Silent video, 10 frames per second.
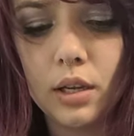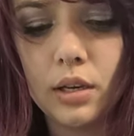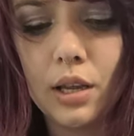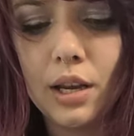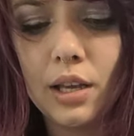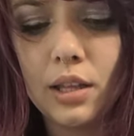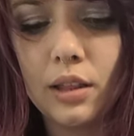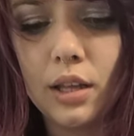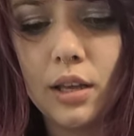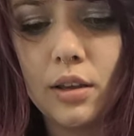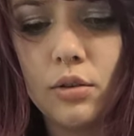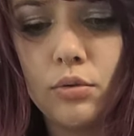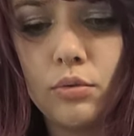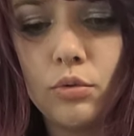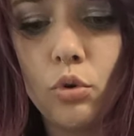in anything that
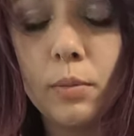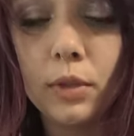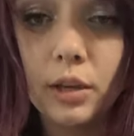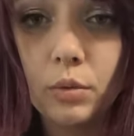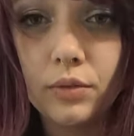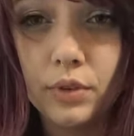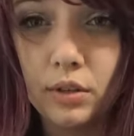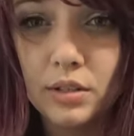you normally would feel